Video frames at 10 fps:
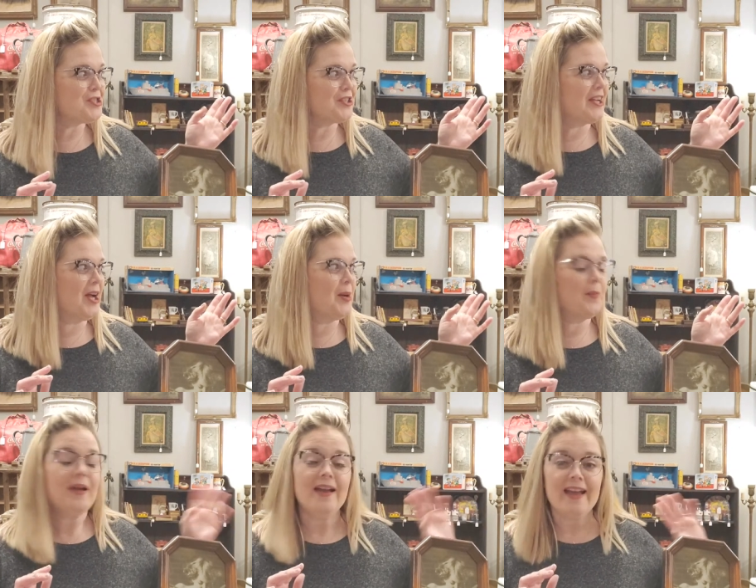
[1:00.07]
should come
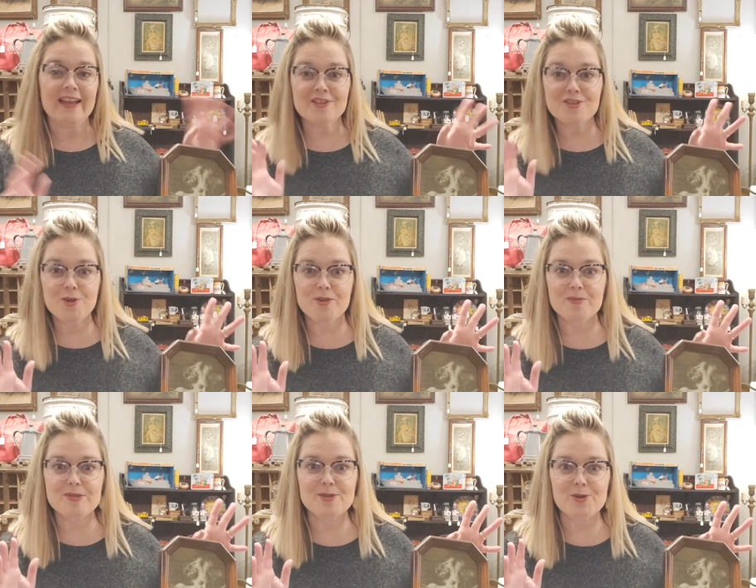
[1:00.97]
and show them
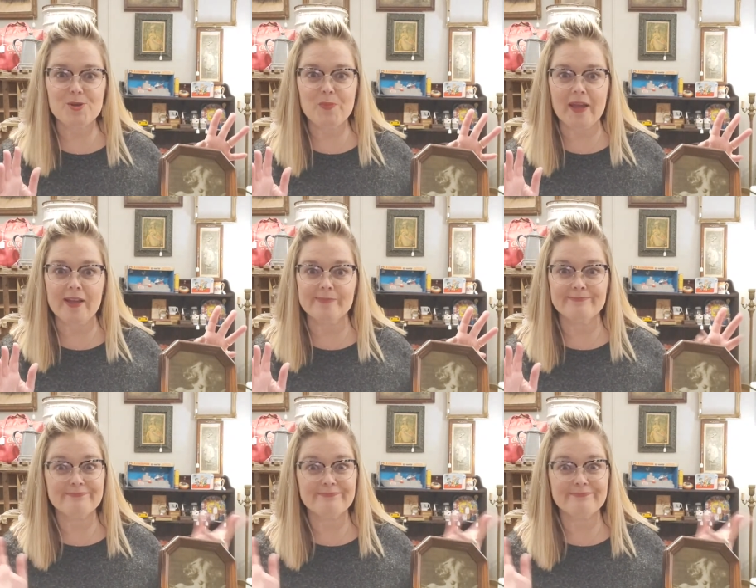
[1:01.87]
to you, but